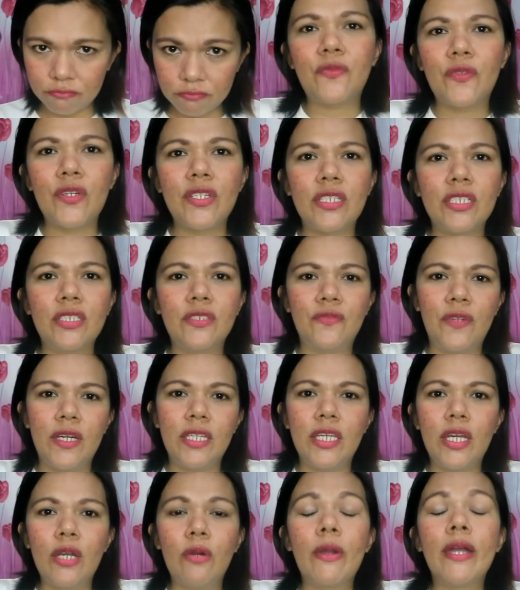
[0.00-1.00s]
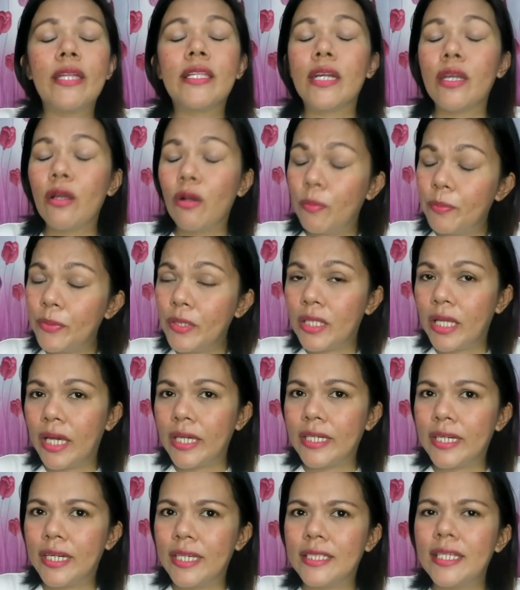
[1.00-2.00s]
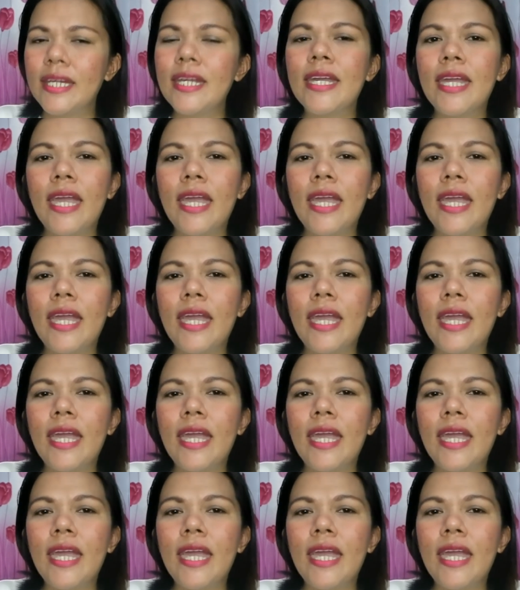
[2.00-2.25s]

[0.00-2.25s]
For this video, and I hope you like it.